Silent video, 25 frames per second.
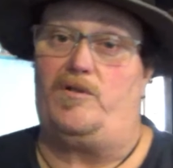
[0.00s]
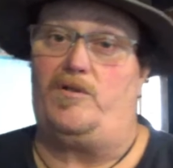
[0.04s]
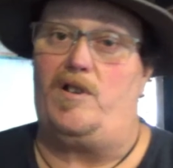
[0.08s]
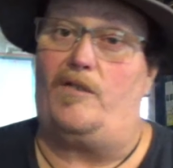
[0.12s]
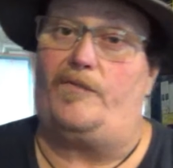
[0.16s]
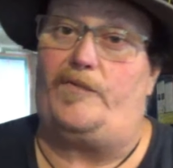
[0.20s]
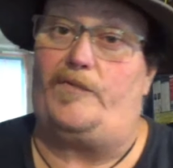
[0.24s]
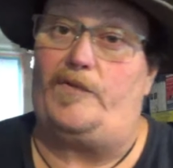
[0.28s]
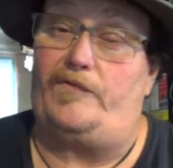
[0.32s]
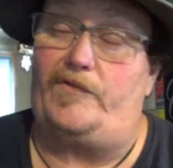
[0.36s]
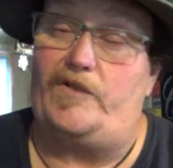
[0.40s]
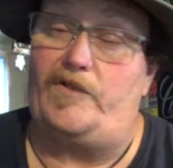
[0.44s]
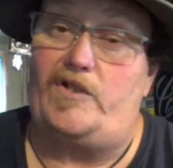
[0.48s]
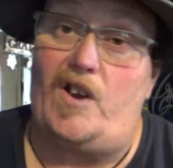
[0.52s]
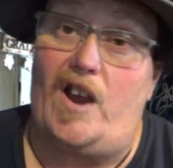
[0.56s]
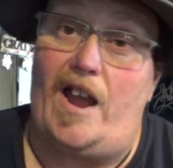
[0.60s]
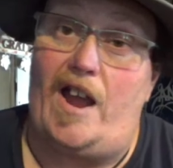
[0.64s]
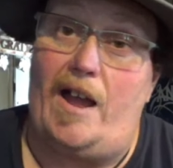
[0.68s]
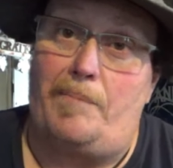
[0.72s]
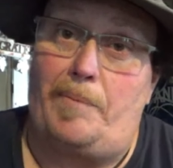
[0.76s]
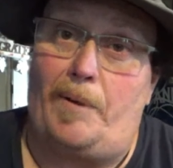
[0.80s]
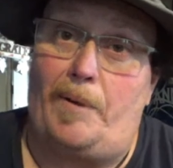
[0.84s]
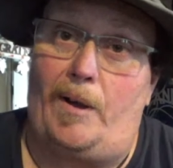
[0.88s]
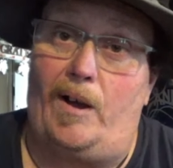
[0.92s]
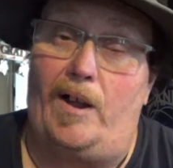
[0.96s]
off of a
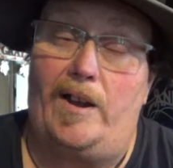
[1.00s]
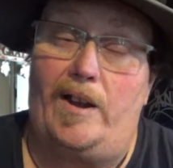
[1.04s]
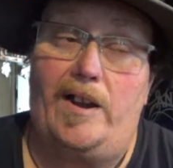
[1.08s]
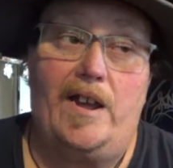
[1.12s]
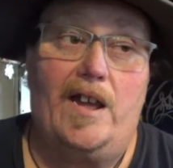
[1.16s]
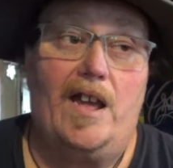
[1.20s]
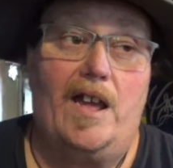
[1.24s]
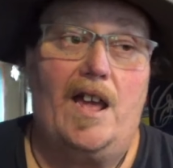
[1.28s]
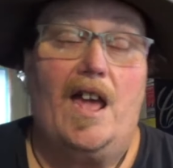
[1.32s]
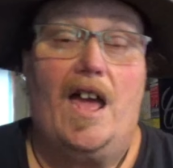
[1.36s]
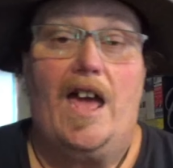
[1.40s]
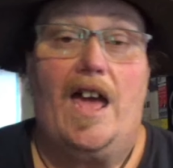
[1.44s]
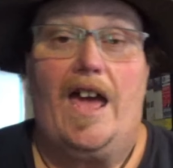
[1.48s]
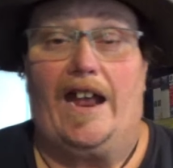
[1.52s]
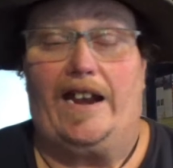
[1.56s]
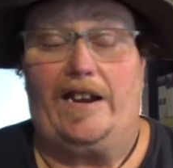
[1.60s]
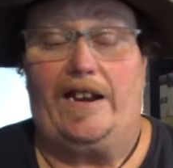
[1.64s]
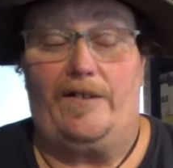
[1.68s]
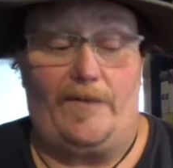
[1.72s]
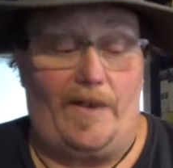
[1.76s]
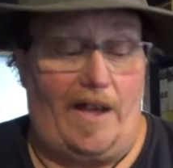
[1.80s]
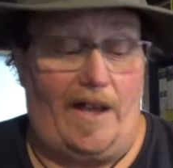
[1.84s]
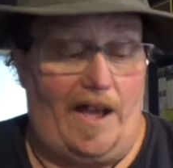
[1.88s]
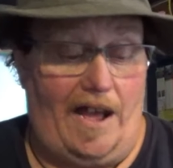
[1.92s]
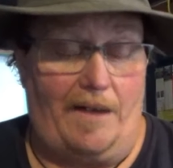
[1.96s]
tripod.
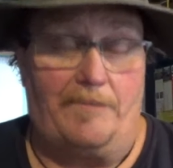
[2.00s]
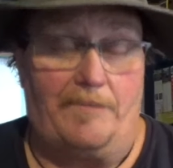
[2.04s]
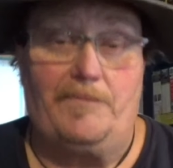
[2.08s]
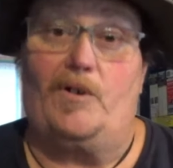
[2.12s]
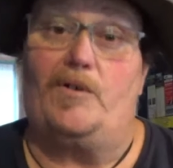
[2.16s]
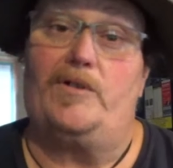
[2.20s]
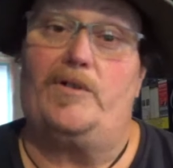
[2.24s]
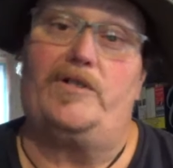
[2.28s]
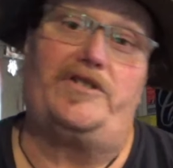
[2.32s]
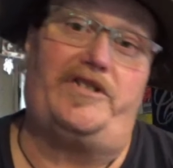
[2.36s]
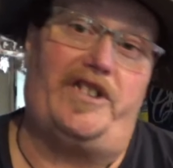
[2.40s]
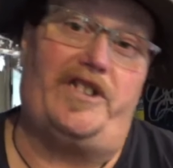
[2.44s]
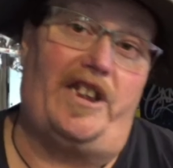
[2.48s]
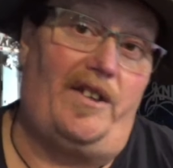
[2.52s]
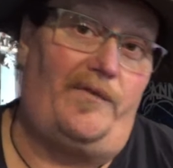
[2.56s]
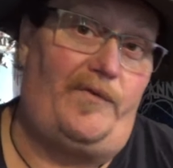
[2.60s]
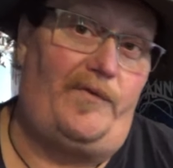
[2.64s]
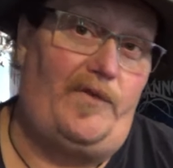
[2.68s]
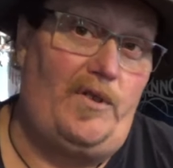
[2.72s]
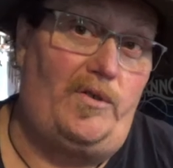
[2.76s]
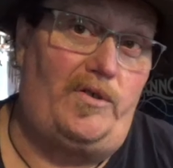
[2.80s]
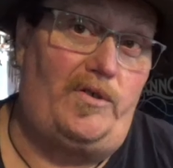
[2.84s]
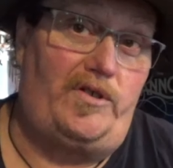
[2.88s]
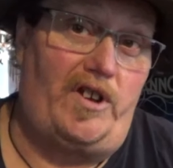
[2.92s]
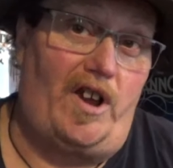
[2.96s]
And I'm going to say, if
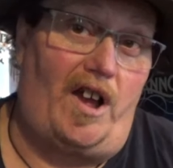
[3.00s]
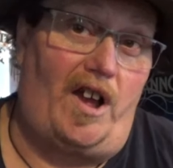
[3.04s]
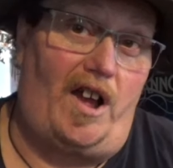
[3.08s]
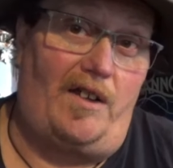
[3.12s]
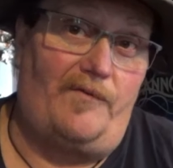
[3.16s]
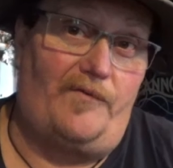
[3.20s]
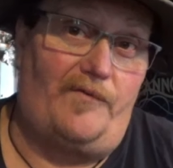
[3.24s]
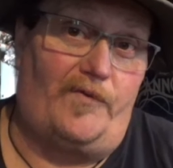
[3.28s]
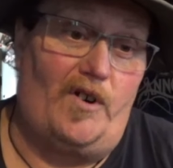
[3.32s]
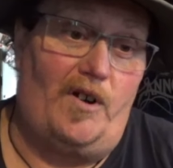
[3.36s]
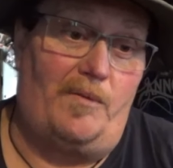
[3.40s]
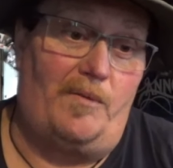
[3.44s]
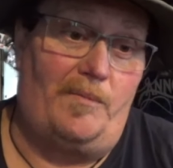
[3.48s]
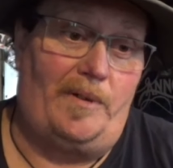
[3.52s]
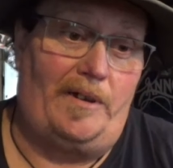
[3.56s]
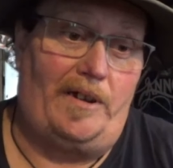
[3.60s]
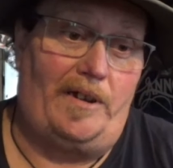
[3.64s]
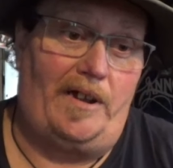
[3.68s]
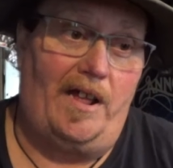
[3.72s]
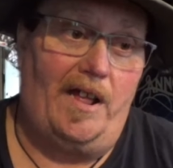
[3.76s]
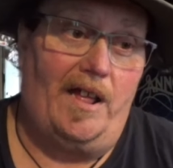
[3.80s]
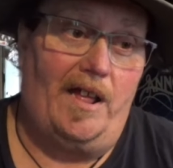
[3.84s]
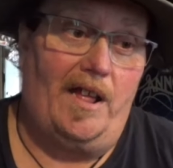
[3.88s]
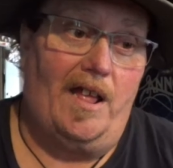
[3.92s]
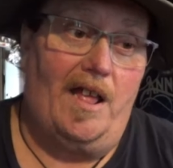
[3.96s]
you shot from
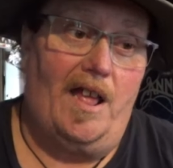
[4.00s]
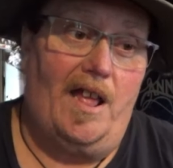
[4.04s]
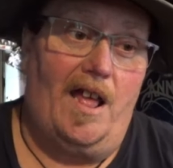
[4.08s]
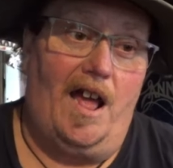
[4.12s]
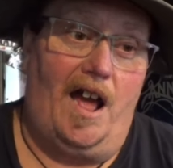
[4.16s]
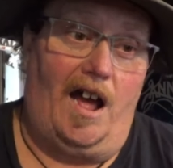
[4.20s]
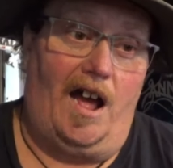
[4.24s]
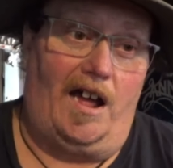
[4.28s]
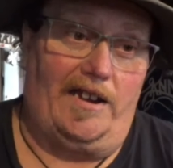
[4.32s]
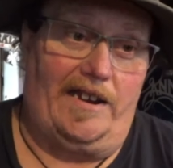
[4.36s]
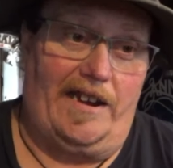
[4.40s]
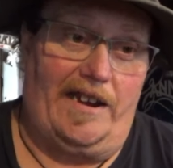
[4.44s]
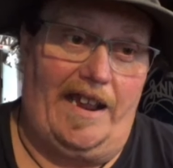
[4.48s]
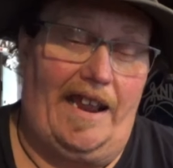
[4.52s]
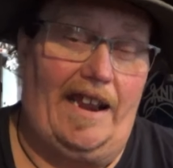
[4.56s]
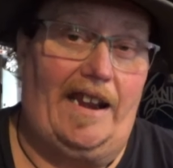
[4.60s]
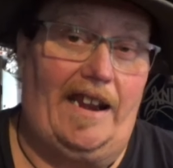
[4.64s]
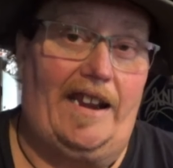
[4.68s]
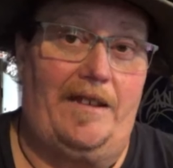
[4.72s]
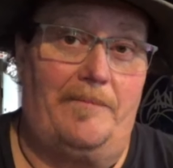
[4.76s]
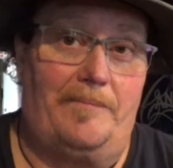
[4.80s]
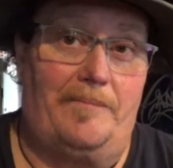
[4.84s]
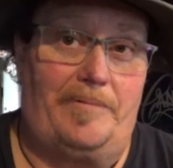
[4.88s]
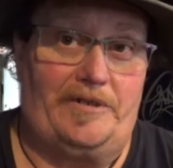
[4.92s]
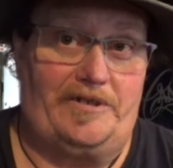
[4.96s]
a
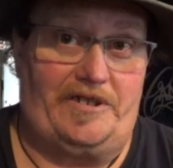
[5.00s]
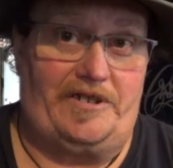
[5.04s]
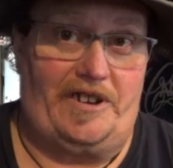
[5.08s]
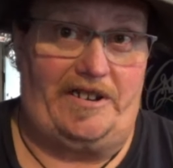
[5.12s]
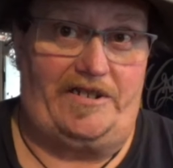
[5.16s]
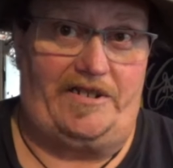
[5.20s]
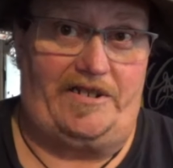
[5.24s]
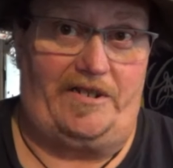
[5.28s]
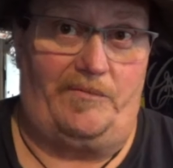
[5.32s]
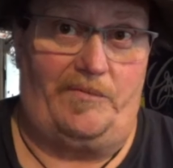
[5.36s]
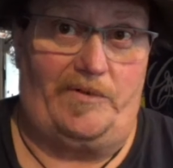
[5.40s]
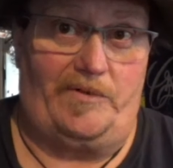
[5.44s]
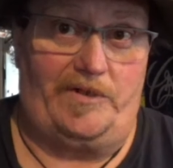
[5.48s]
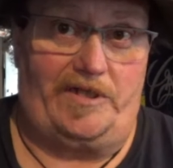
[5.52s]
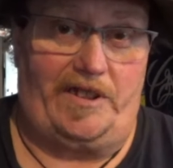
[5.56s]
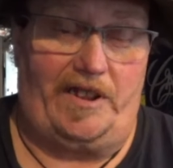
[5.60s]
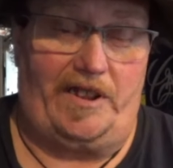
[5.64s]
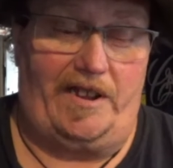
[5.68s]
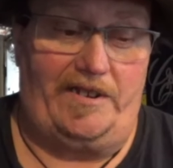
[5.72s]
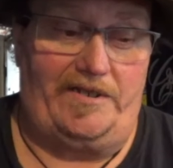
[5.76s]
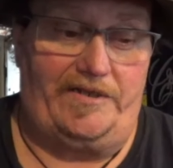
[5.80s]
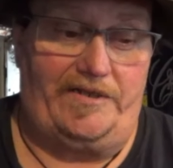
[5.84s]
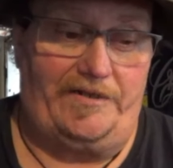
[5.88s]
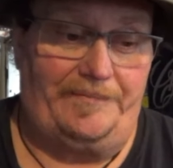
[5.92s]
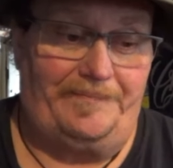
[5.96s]
kneeling position with
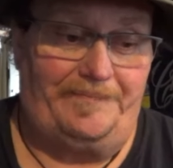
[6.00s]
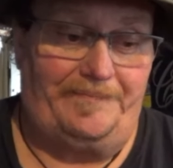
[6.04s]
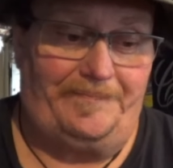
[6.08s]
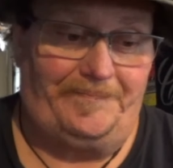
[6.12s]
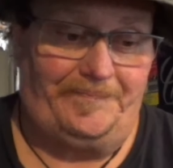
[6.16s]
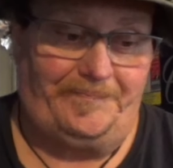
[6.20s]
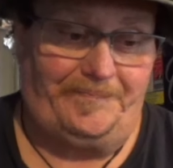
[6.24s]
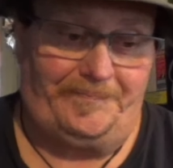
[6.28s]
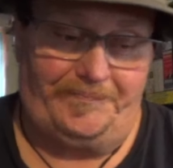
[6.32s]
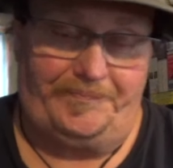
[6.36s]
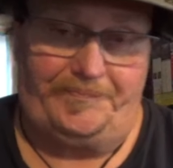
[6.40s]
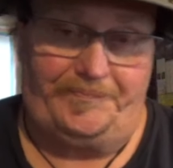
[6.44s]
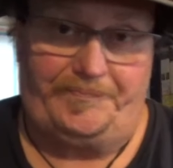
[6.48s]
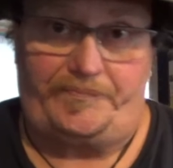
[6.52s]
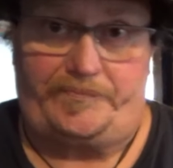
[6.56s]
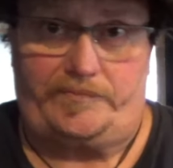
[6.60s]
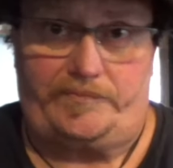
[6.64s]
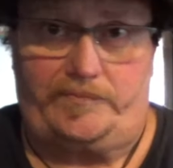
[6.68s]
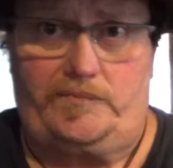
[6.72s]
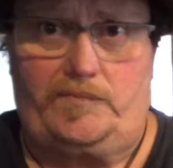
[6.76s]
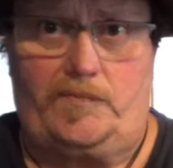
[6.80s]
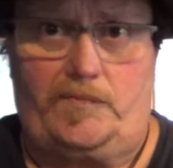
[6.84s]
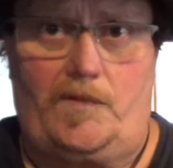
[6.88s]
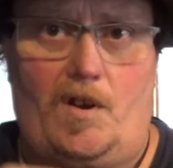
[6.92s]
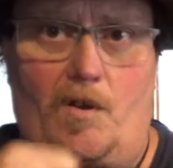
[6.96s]
this,
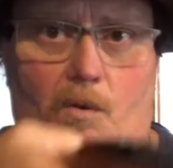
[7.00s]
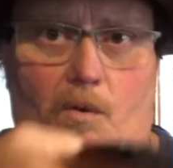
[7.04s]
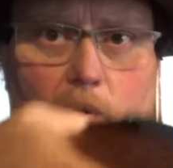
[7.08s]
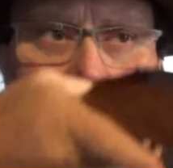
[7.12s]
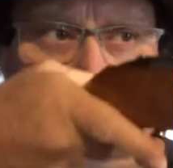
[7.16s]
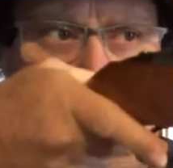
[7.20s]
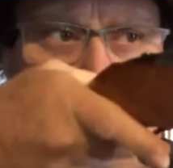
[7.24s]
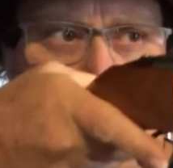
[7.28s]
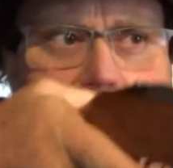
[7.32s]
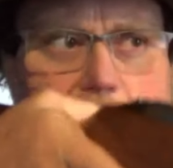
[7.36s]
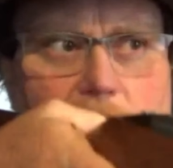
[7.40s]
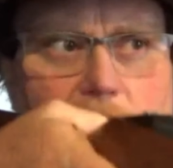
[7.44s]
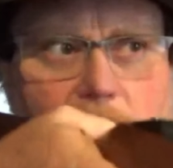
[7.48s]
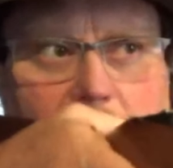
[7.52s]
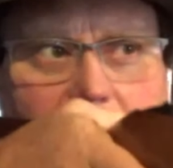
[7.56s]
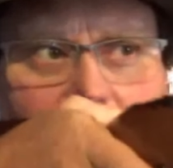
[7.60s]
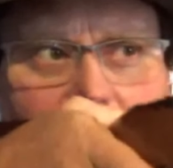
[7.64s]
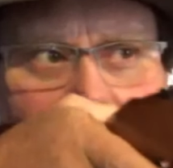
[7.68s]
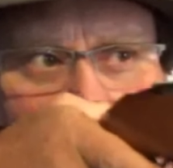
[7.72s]
or you really